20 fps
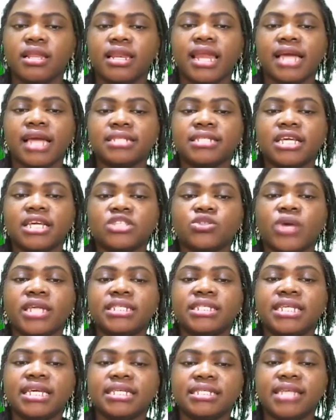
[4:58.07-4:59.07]
Let's say
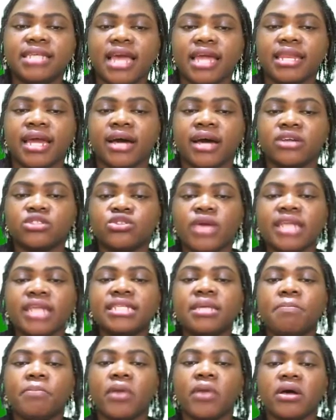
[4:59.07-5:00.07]
20 is here now.
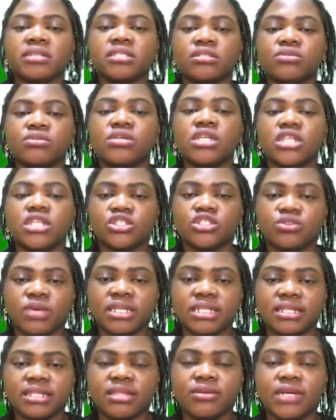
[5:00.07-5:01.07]
20 plus 3 is
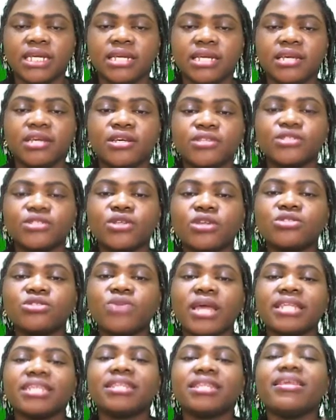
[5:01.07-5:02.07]
23. So
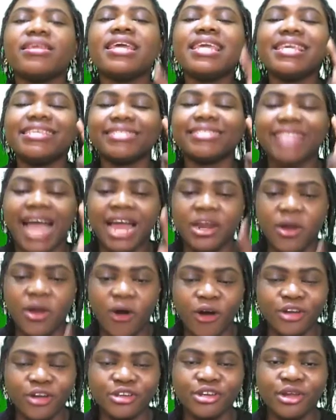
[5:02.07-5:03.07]
23 is an
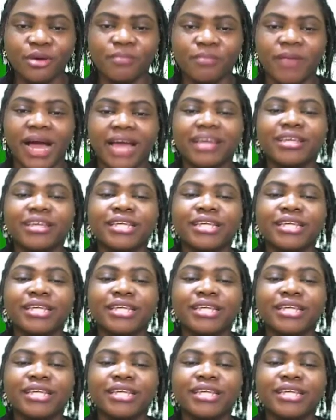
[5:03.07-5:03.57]
odd number.